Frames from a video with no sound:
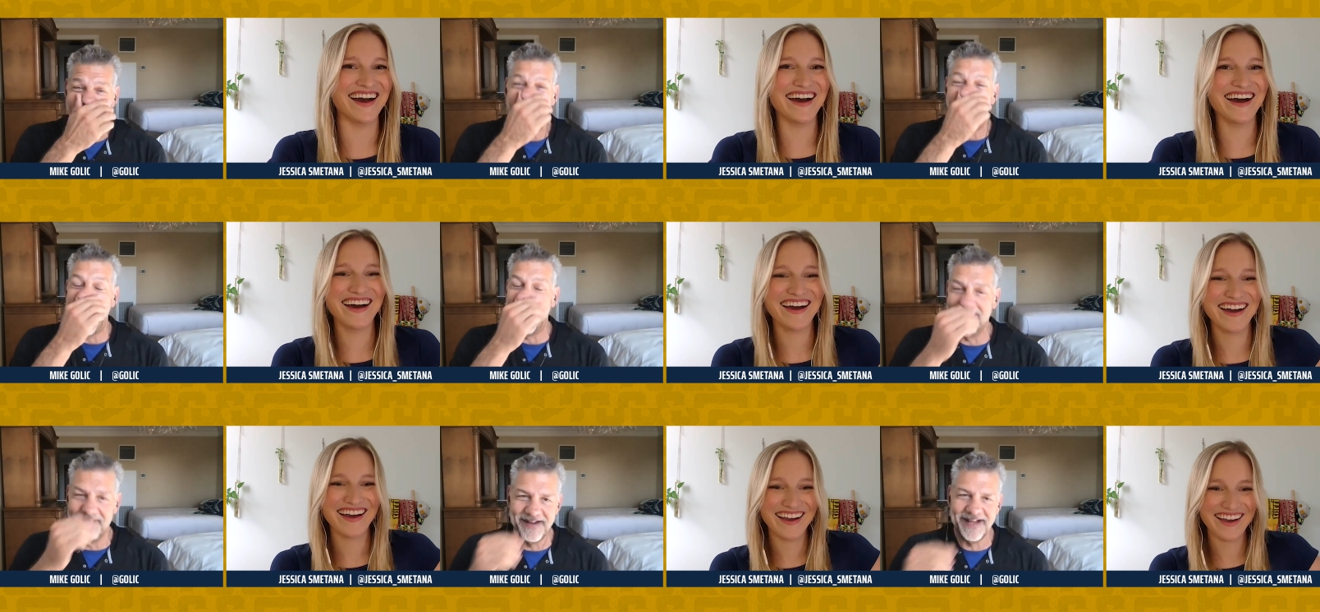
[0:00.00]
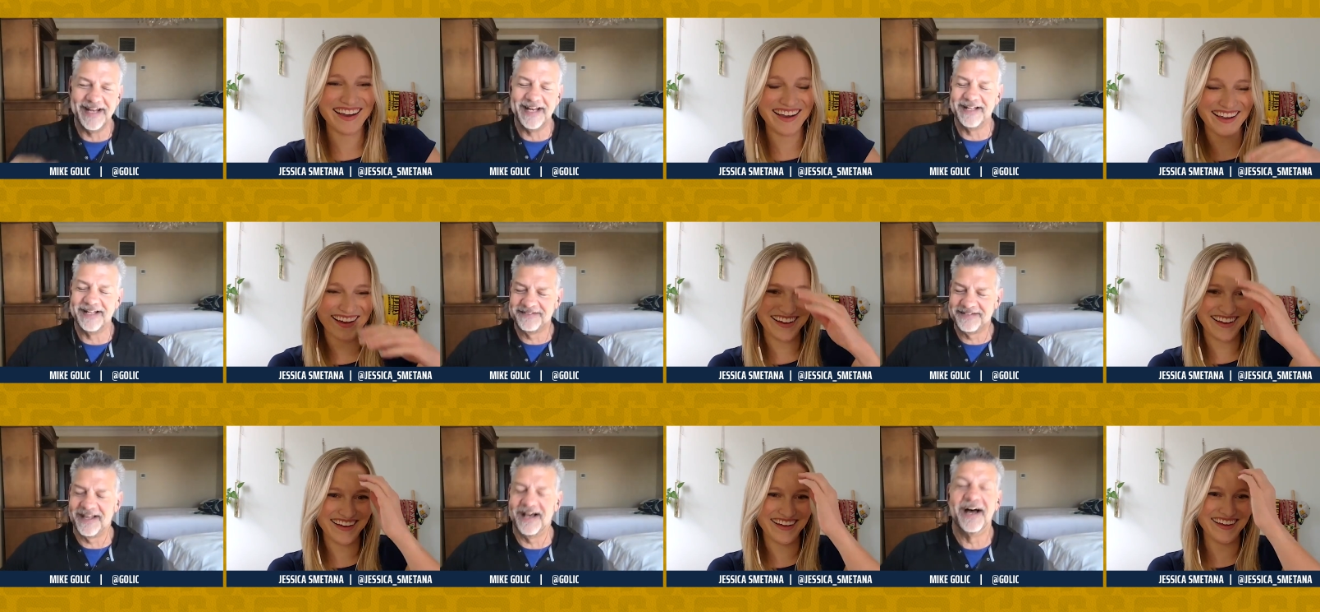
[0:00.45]
Speaker 1: I mean,
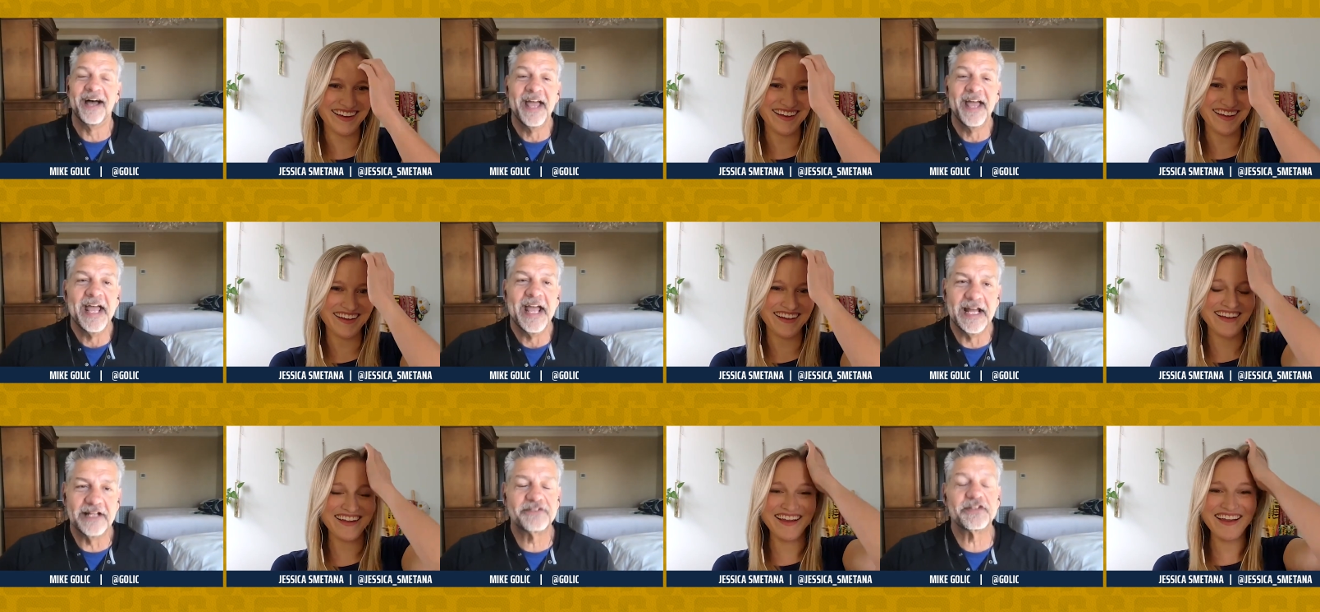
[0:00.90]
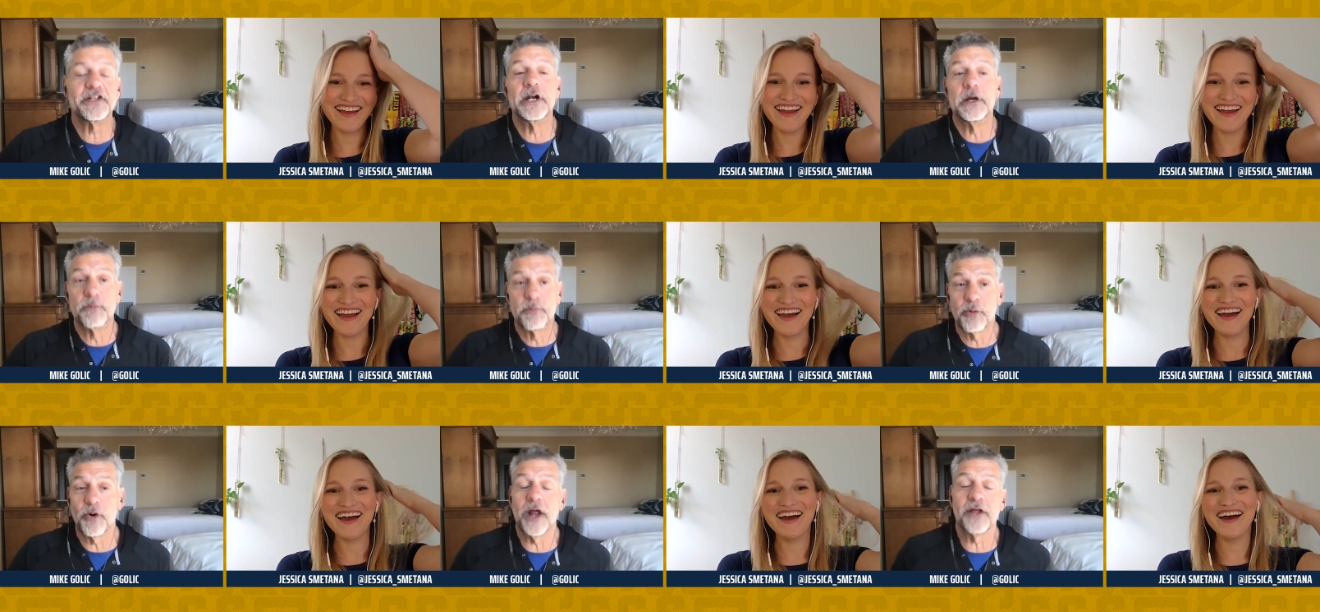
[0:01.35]
it's a it's an
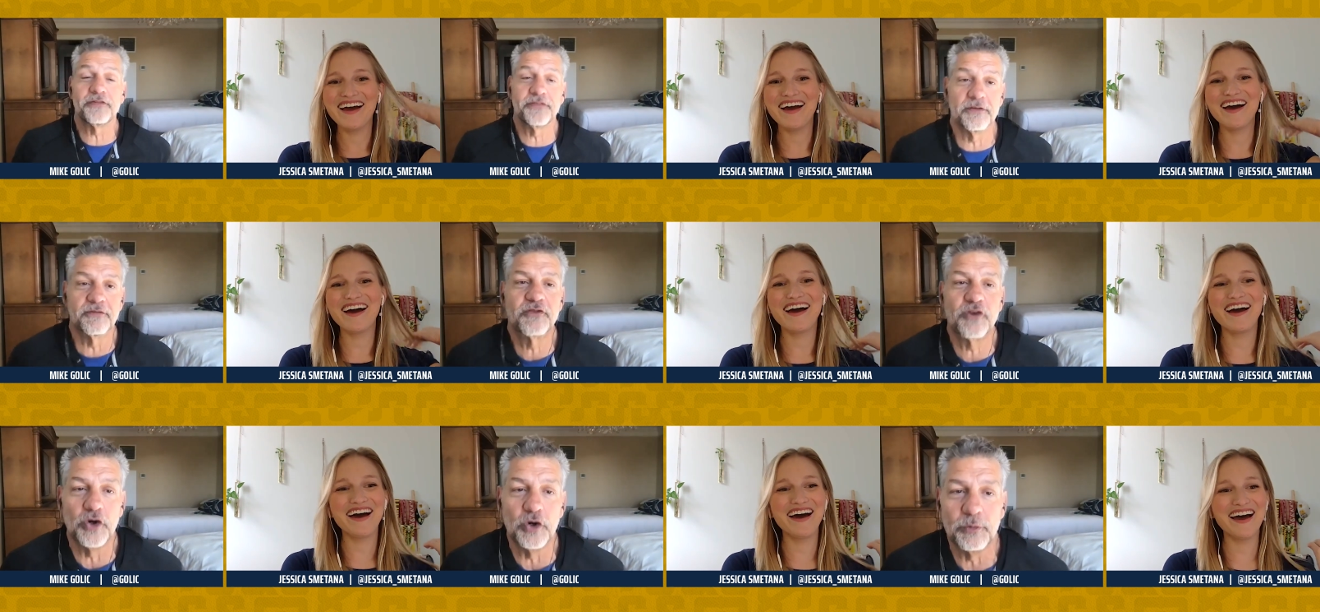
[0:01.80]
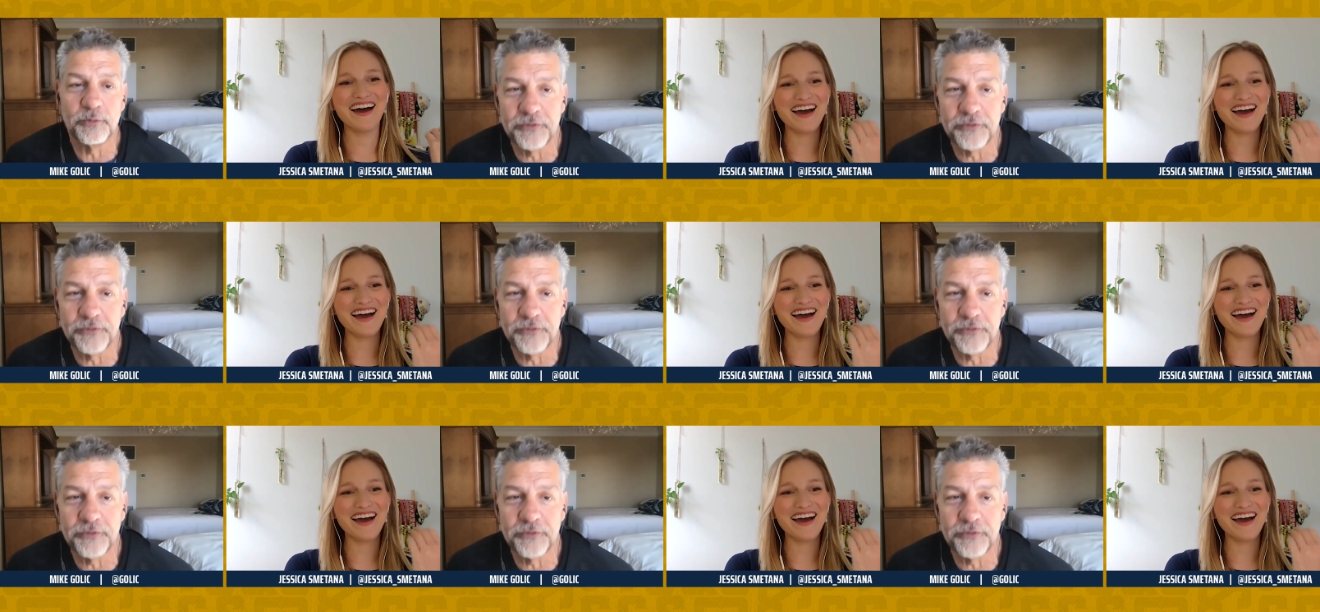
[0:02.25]
impressive group.